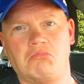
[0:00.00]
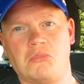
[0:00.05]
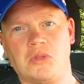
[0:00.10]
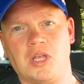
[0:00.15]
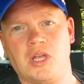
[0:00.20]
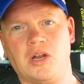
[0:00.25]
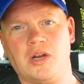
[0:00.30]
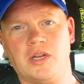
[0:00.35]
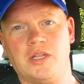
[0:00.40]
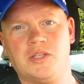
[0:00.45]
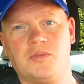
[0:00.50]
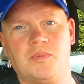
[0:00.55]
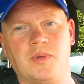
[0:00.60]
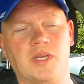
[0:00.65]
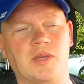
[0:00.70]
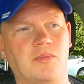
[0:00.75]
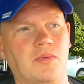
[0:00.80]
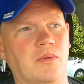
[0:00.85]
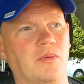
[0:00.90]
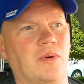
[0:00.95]
There it is,
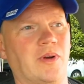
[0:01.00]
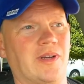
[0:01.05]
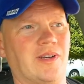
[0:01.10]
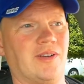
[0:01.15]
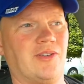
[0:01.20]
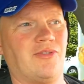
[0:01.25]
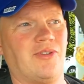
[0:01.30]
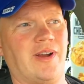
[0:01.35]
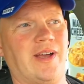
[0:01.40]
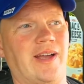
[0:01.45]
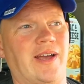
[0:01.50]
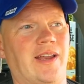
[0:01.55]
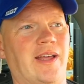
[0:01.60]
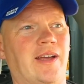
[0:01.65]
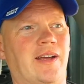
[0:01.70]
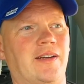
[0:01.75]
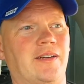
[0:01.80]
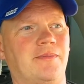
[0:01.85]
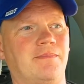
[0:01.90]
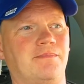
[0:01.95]
people. We're going to try
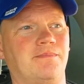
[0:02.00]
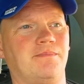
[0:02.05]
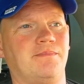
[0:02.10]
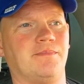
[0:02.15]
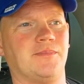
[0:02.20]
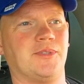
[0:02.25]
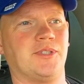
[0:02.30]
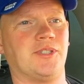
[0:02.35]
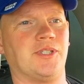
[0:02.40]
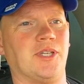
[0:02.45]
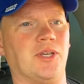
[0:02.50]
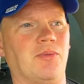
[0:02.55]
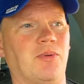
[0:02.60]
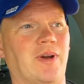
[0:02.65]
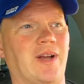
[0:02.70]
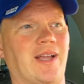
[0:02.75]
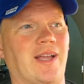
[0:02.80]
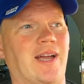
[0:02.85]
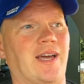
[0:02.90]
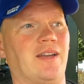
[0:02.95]
it out. See
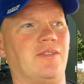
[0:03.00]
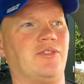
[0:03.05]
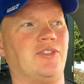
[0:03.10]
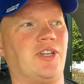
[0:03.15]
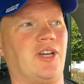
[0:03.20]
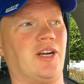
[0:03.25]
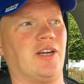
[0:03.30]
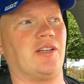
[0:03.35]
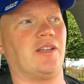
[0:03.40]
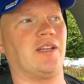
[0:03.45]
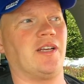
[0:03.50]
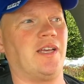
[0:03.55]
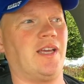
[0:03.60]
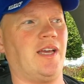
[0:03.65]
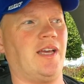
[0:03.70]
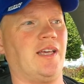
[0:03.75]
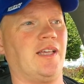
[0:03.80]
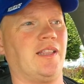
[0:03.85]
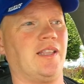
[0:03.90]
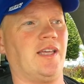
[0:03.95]
what kind of chocolate
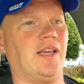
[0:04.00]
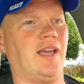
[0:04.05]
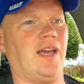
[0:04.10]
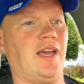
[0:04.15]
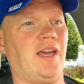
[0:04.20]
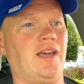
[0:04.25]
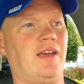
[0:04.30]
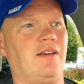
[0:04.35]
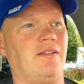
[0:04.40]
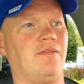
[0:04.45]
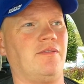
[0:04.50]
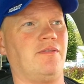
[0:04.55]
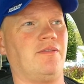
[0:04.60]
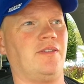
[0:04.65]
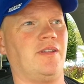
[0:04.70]
cake they have.